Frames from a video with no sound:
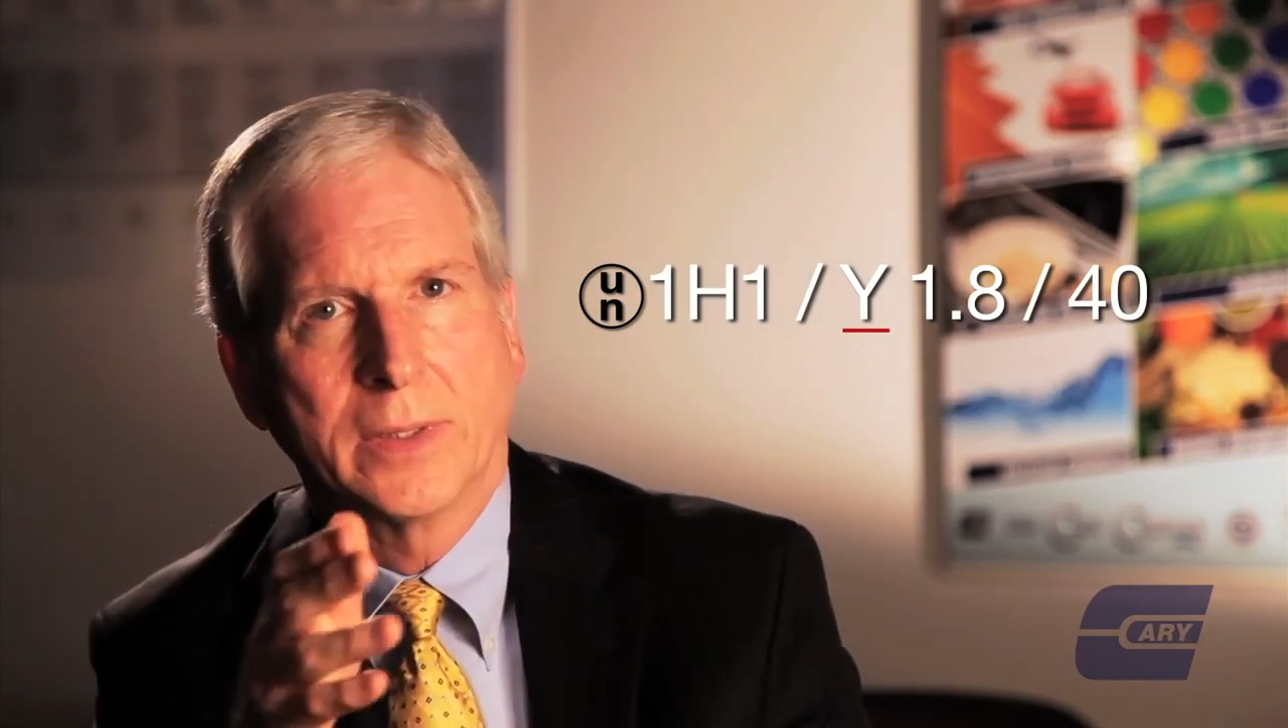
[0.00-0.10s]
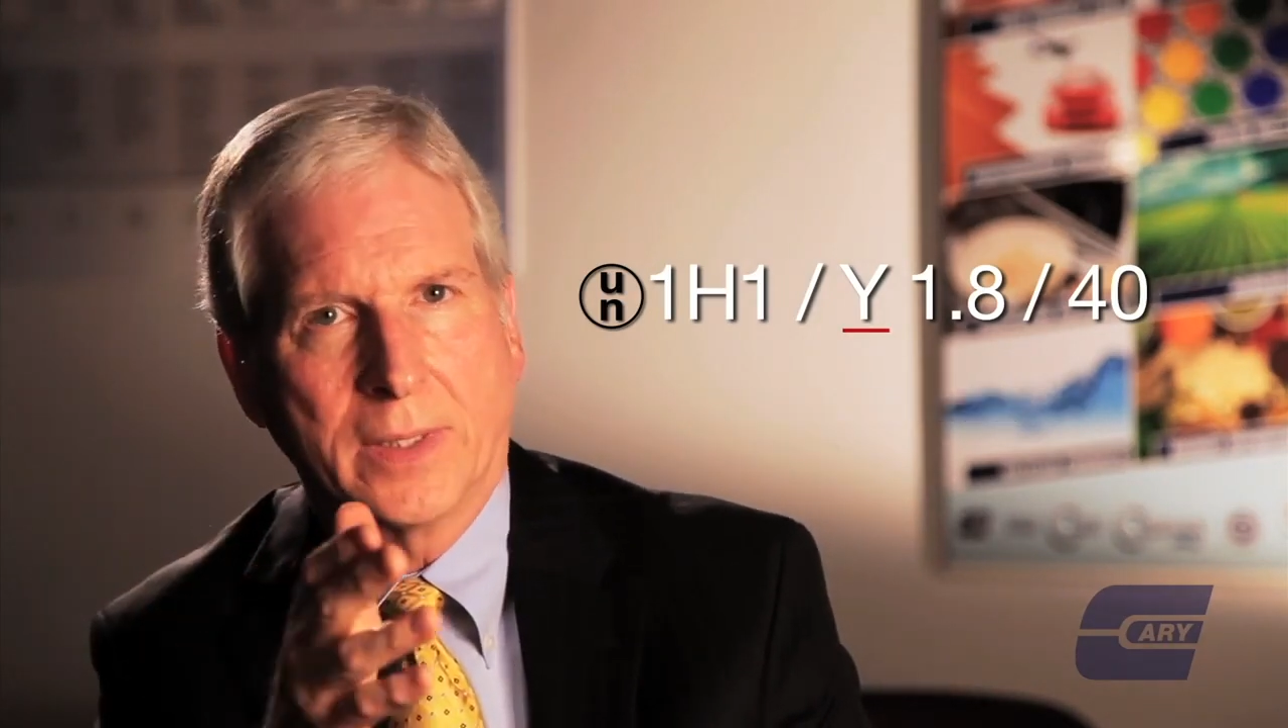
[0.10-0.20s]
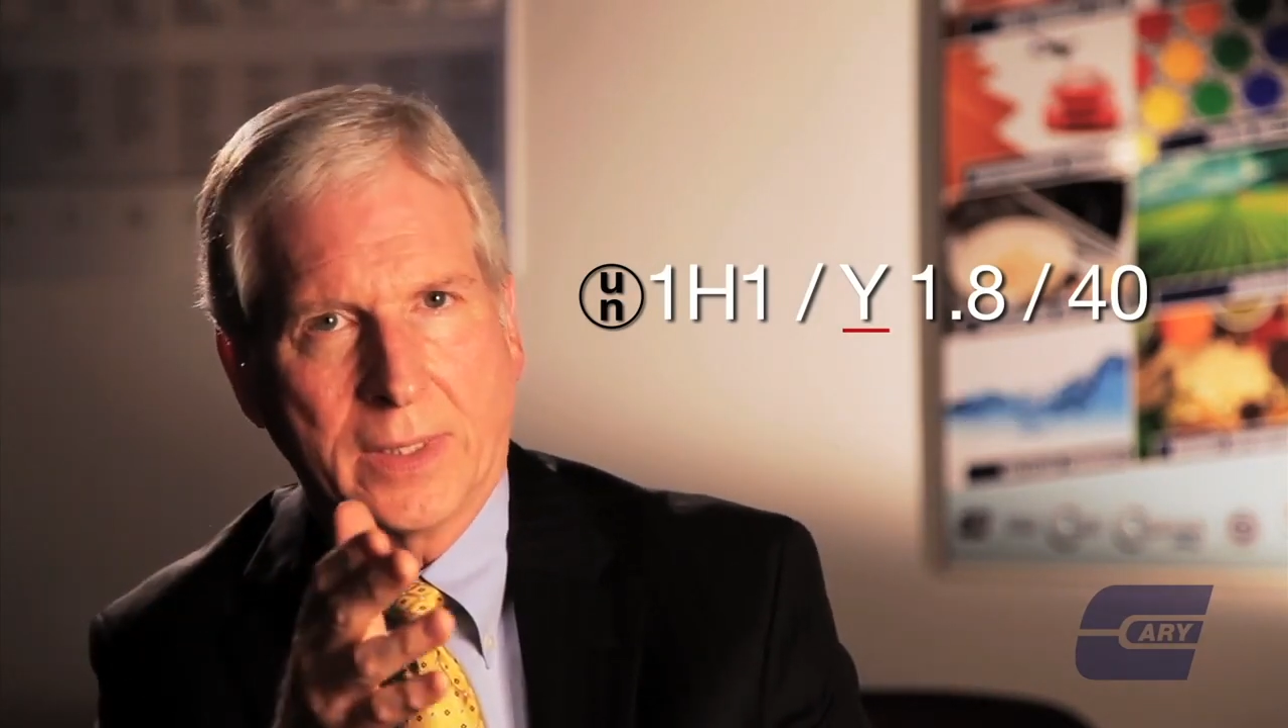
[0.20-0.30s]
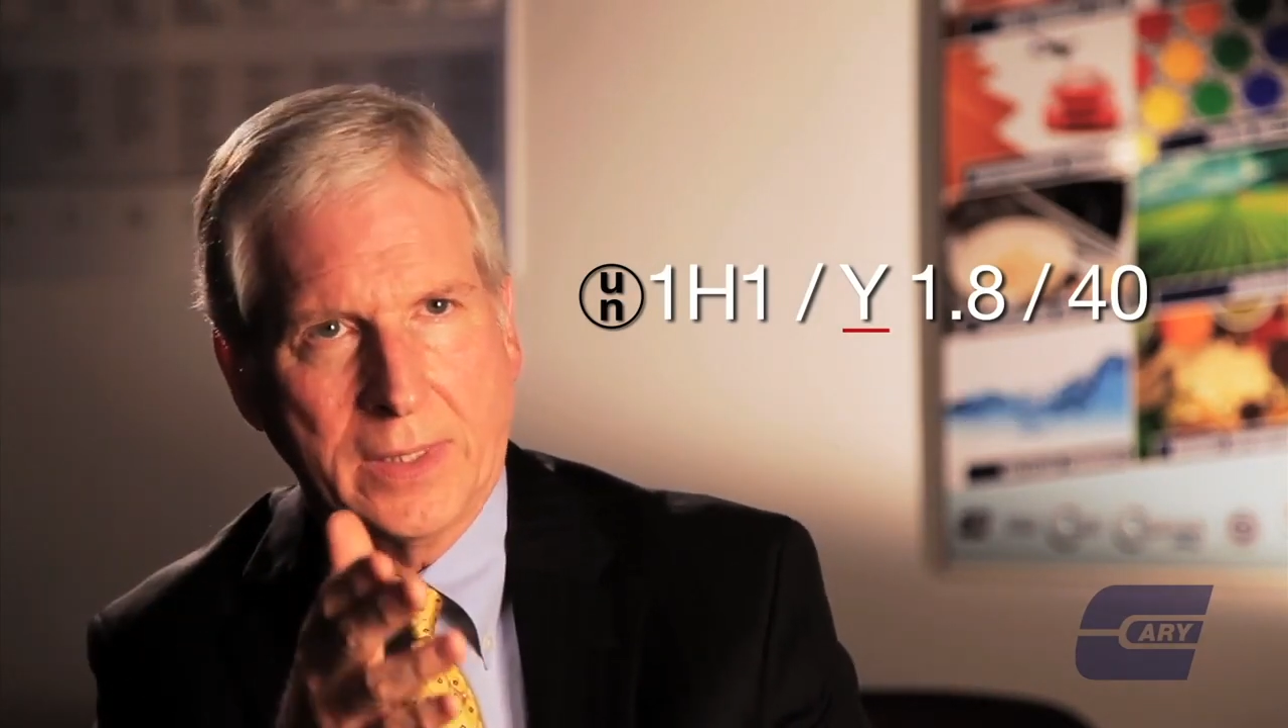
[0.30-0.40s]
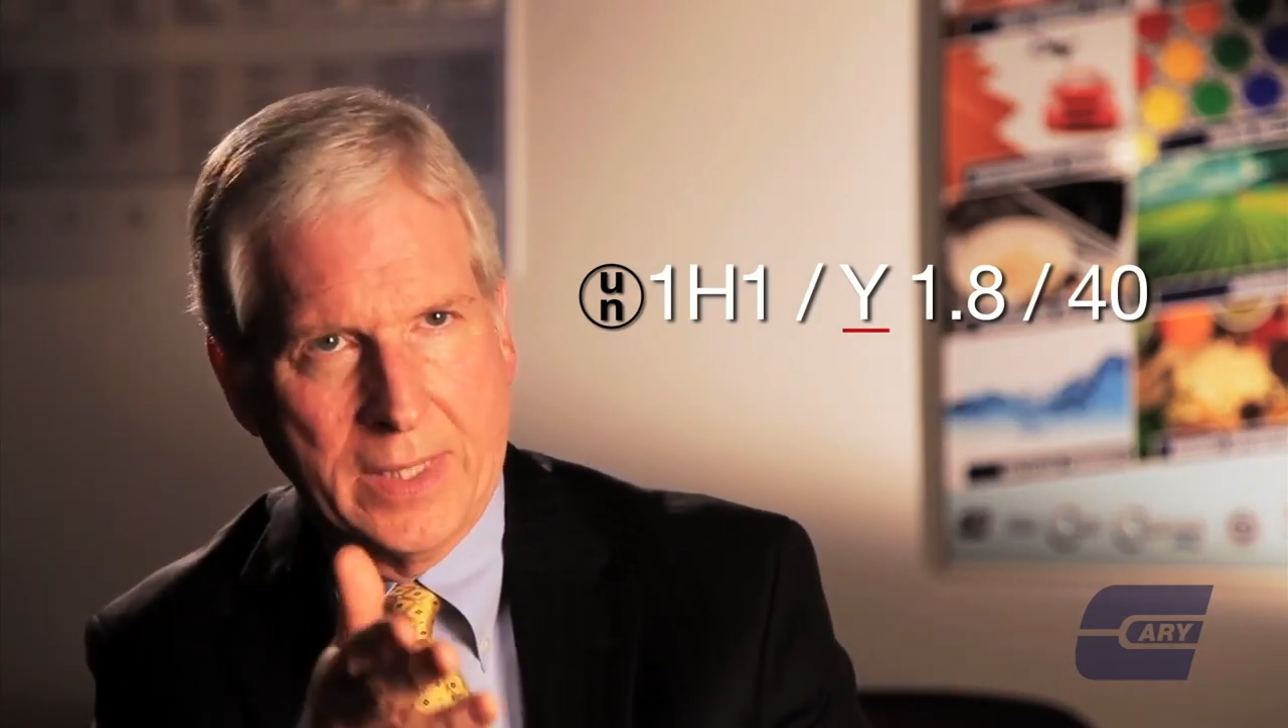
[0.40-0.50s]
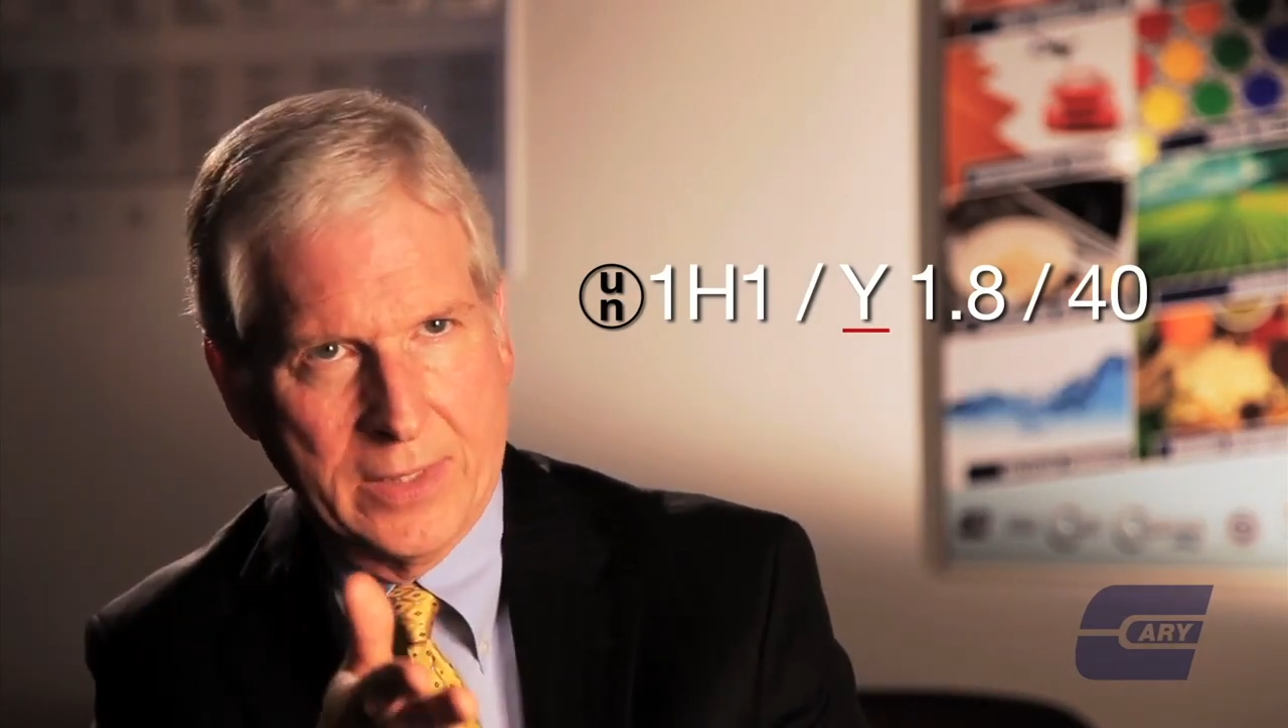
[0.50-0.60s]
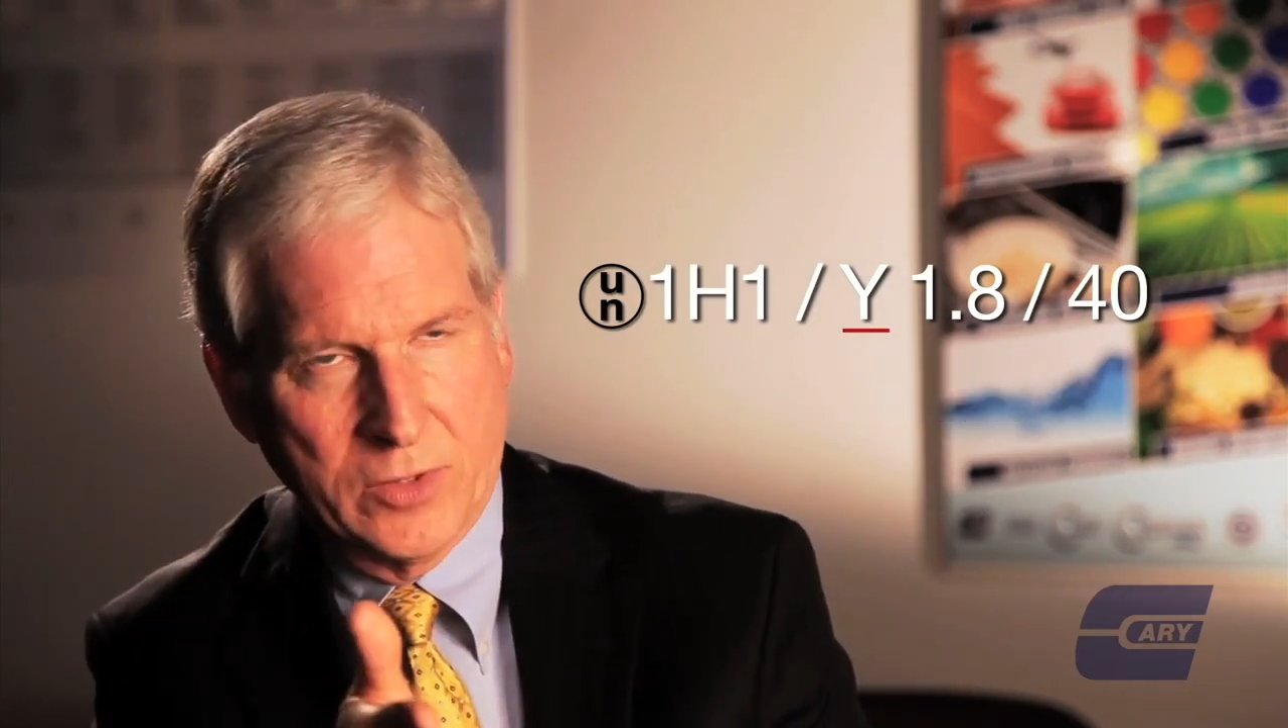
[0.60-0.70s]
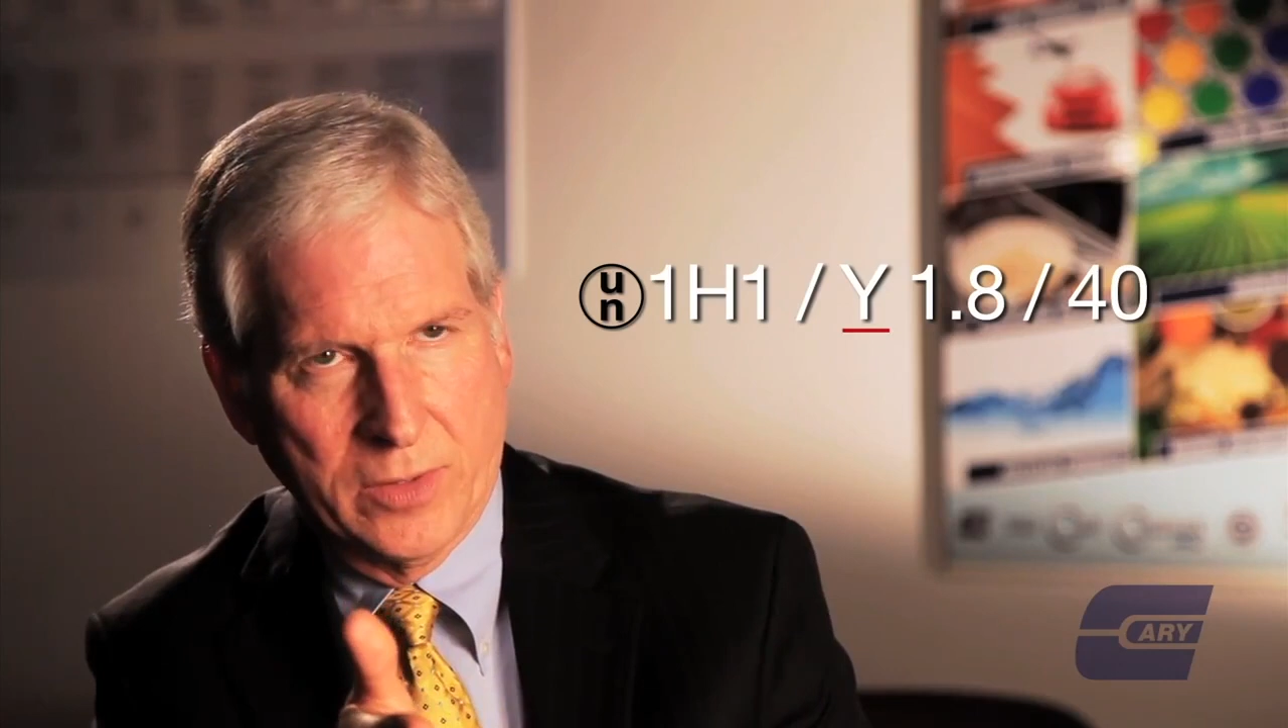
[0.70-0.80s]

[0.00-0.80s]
And again, as